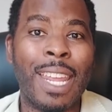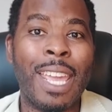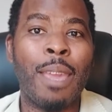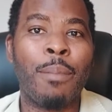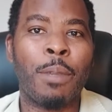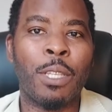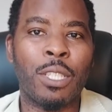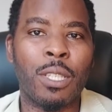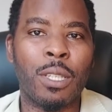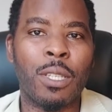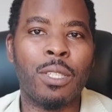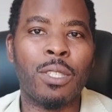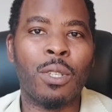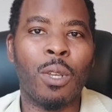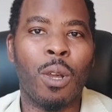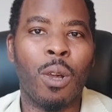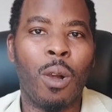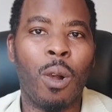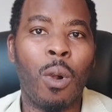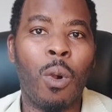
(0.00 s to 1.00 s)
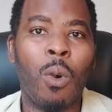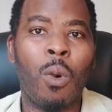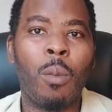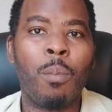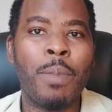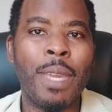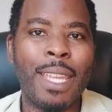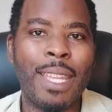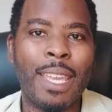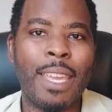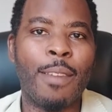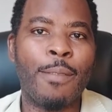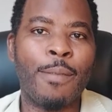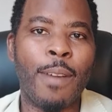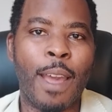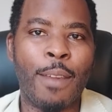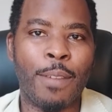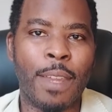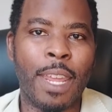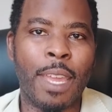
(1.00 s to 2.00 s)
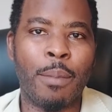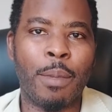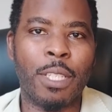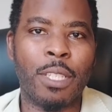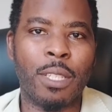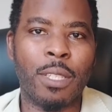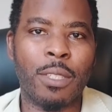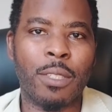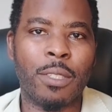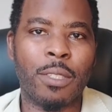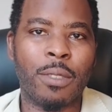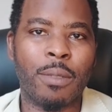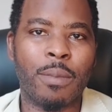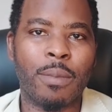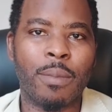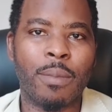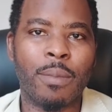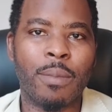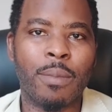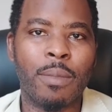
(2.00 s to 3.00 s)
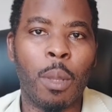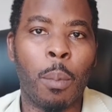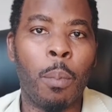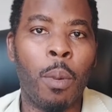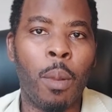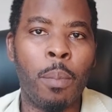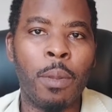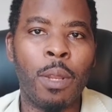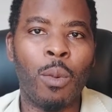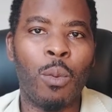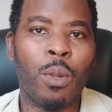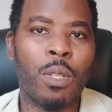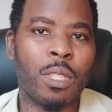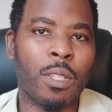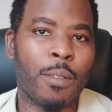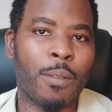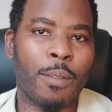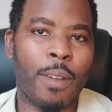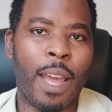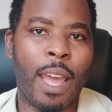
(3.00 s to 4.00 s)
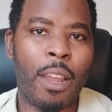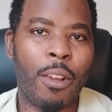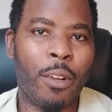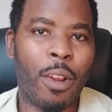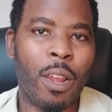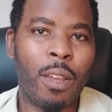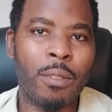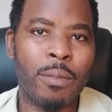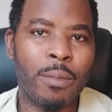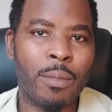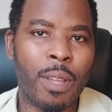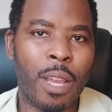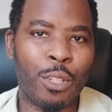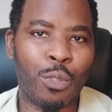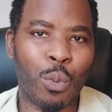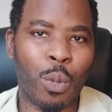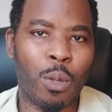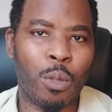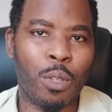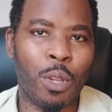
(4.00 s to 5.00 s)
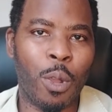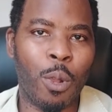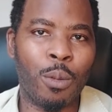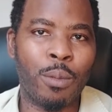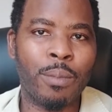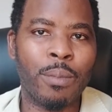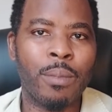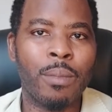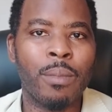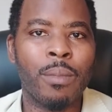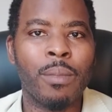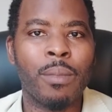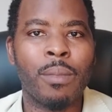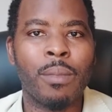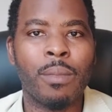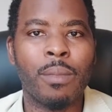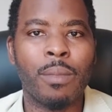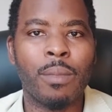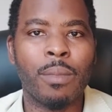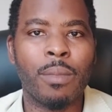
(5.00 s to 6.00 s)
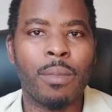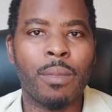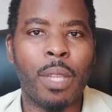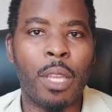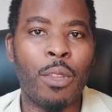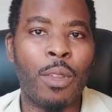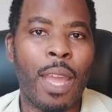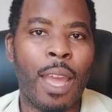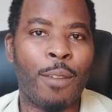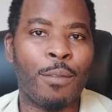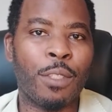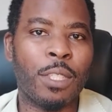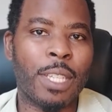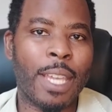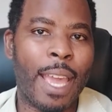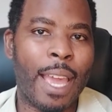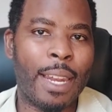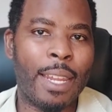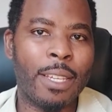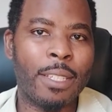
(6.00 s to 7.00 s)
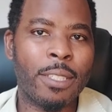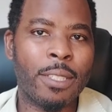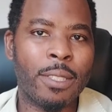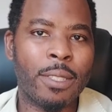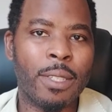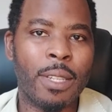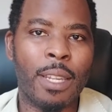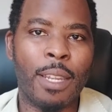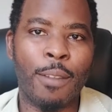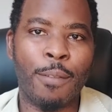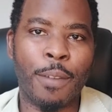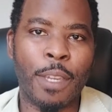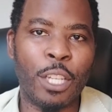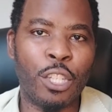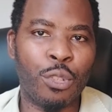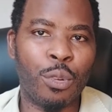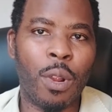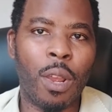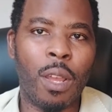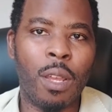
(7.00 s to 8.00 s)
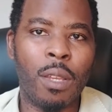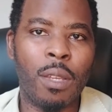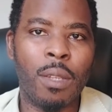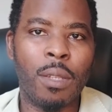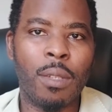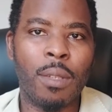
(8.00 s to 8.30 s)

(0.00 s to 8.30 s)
inhibitors or PDE5 inhibitors. The popular ones are Viagra, as we all know. Then you have Cialis, Levitra,